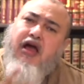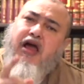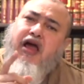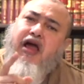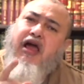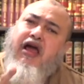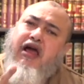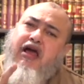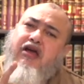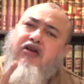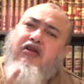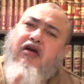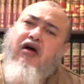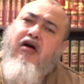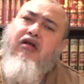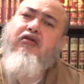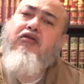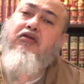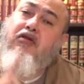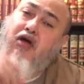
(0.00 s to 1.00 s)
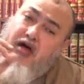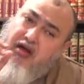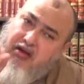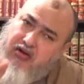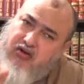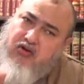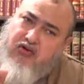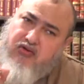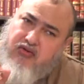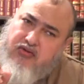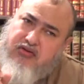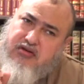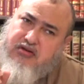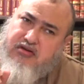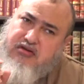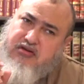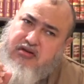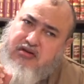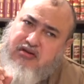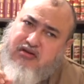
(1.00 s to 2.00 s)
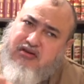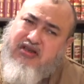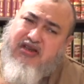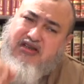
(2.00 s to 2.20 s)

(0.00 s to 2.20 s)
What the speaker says: And Allah knows the